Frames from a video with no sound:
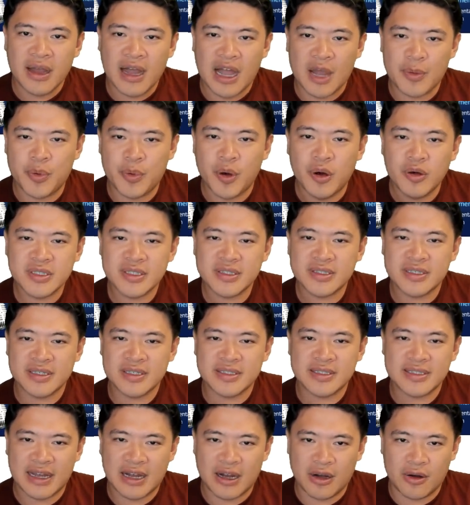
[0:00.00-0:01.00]
posted
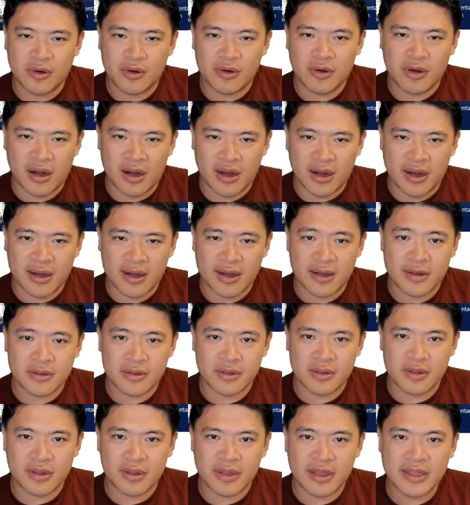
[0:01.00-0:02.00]
this out
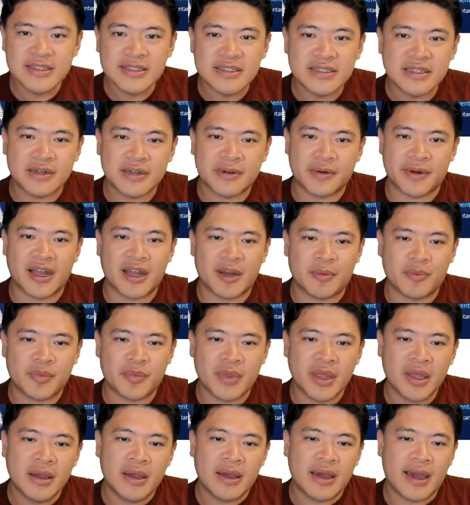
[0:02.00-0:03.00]
on Instagram
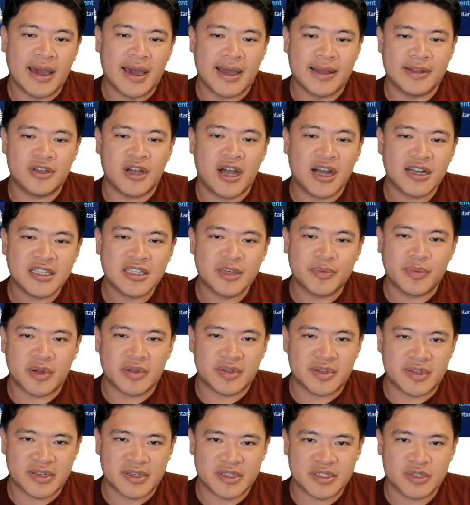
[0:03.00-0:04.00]
and talked
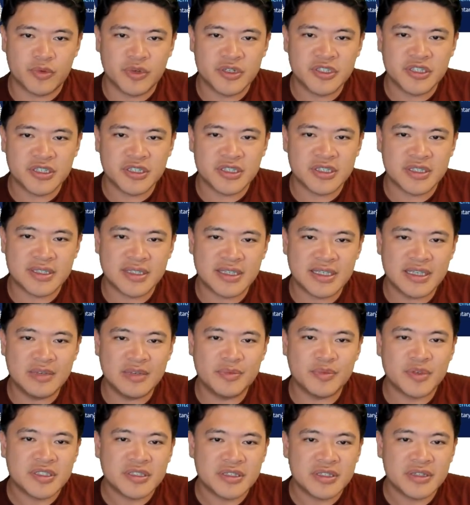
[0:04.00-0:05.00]
about this, which is the
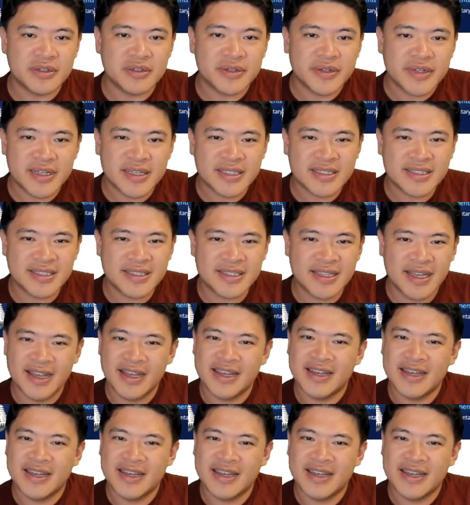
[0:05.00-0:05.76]
mysterious